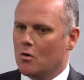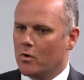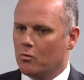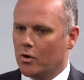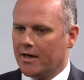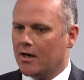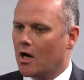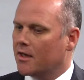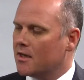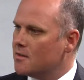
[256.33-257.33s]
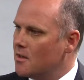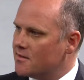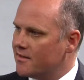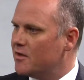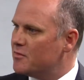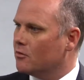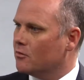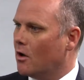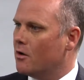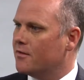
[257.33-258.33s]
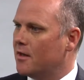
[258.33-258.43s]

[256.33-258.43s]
We work out, okay, 70% growth.